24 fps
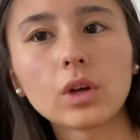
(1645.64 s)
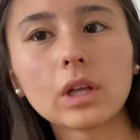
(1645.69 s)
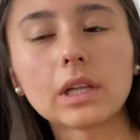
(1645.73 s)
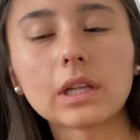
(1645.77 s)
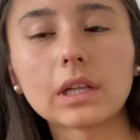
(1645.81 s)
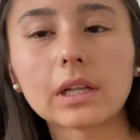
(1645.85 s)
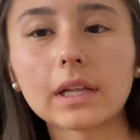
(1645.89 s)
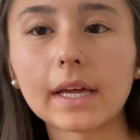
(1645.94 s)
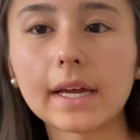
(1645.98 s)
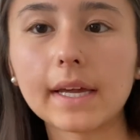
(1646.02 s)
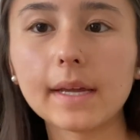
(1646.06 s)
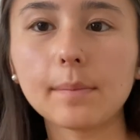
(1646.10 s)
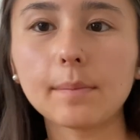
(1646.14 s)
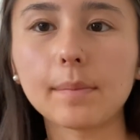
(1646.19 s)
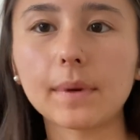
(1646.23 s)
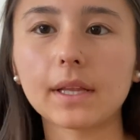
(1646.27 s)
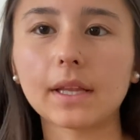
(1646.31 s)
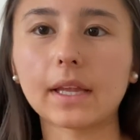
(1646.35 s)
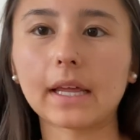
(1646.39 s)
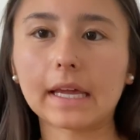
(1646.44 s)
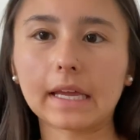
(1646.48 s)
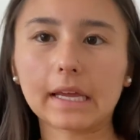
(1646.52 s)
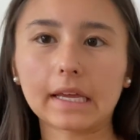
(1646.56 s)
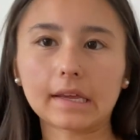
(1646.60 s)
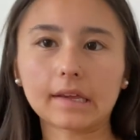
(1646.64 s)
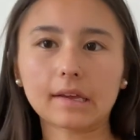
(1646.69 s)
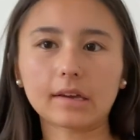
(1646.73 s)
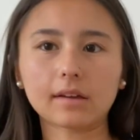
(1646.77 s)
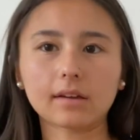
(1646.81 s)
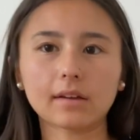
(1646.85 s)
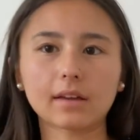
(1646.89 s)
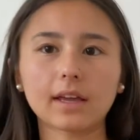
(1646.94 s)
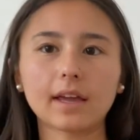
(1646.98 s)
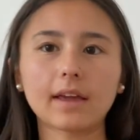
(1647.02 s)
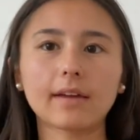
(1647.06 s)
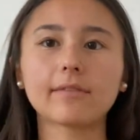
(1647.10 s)
light but like
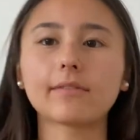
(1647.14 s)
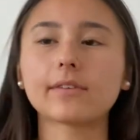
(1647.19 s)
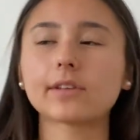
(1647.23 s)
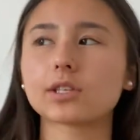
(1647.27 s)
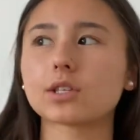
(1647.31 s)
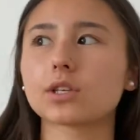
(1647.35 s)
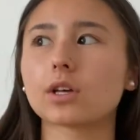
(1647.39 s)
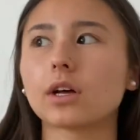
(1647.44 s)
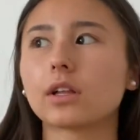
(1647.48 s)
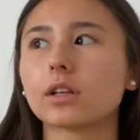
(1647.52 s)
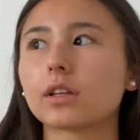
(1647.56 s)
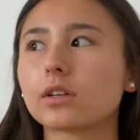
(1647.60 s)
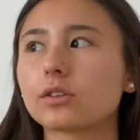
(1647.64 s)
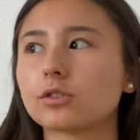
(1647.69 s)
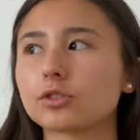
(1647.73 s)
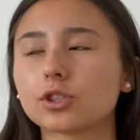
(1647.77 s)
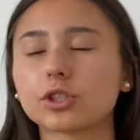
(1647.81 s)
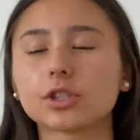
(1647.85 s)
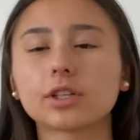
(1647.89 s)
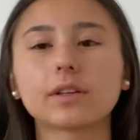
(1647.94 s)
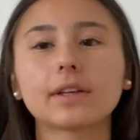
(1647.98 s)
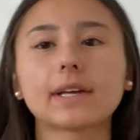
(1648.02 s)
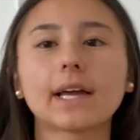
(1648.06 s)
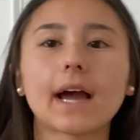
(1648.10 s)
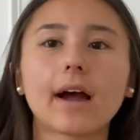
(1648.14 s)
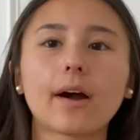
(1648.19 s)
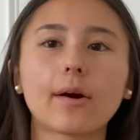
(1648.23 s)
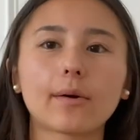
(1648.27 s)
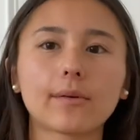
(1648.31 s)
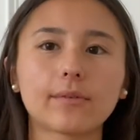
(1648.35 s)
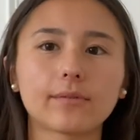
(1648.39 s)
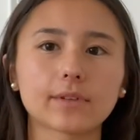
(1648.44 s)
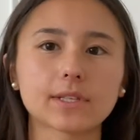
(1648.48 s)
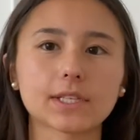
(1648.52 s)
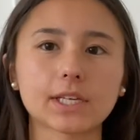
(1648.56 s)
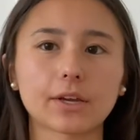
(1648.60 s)
if it's a little chilly out, if
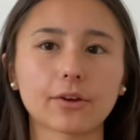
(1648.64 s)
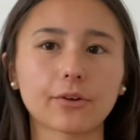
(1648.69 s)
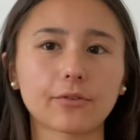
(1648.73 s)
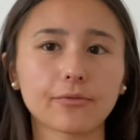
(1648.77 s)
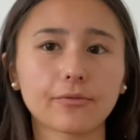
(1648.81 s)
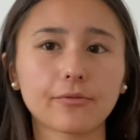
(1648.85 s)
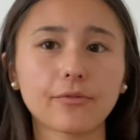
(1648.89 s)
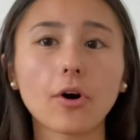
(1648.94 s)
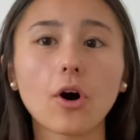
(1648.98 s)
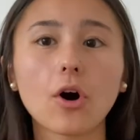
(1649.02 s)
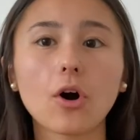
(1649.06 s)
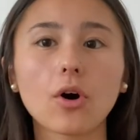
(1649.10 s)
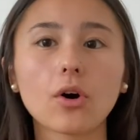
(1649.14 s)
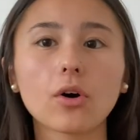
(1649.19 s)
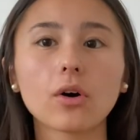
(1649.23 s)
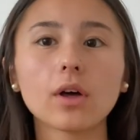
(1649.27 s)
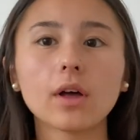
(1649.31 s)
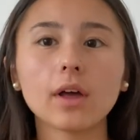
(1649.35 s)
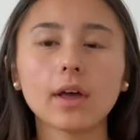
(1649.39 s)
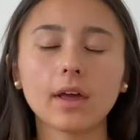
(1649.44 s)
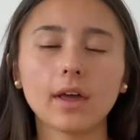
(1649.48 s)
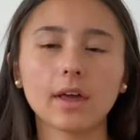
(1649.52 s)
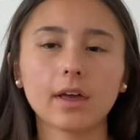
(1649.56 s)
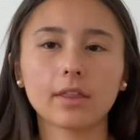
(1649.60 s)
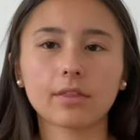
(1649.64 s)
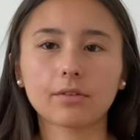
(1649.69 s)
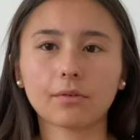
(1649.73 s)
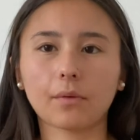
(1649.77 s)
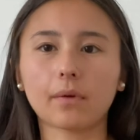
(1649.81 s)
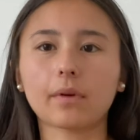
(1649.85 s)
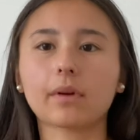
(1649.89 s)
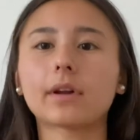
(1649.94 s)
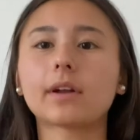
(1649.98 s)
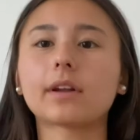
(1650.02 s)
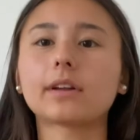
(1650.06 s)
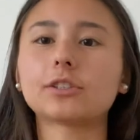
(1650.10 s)
it's like fall, throw
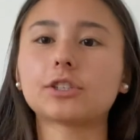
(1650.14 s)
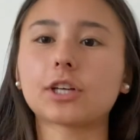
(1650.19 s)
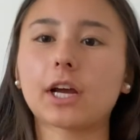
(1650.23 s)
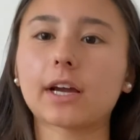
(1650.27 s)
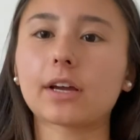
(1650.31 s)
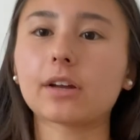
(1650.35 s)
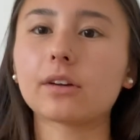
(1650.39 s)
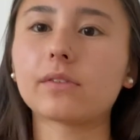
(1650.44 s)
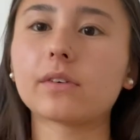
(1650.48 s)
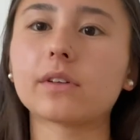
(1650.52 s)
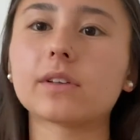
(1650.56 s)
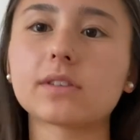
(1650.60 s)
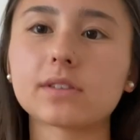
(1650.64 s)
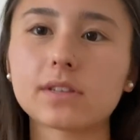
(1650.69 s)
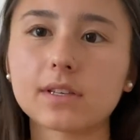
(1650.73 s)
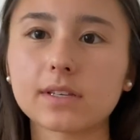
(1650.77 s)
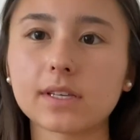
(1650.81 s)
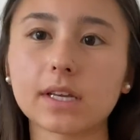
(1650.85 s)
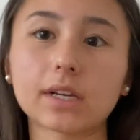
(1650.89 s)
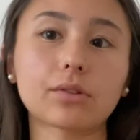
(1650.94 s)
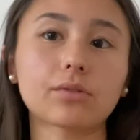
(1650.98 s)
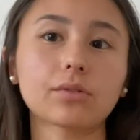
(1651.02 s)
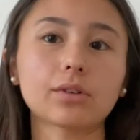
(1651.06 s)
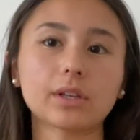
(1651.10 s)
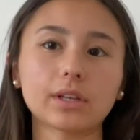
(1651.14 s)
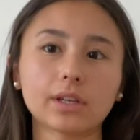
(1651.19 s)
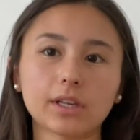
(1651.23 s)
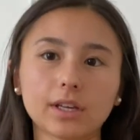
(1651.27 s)
on a jacket over this is like really